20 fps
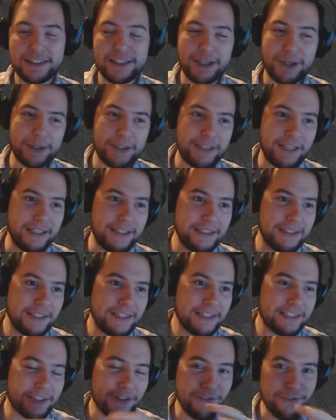Okay,
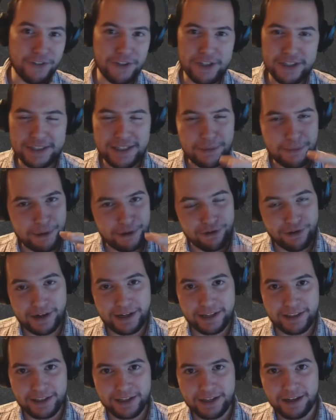so first let me
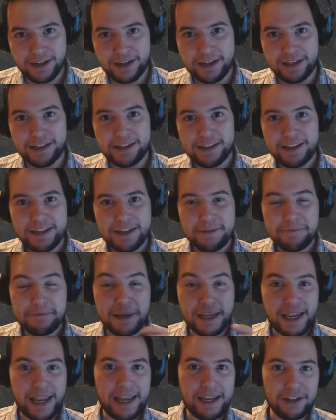credit the guy,
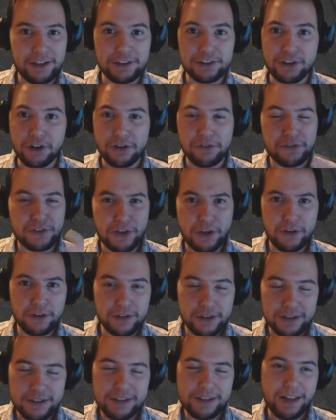Mikhail Solovyov.
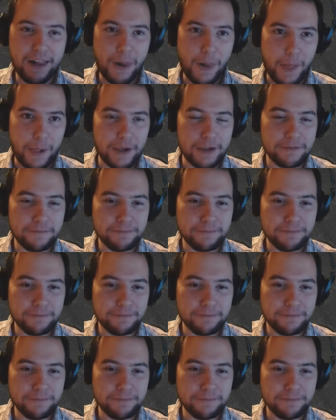Uh, oh,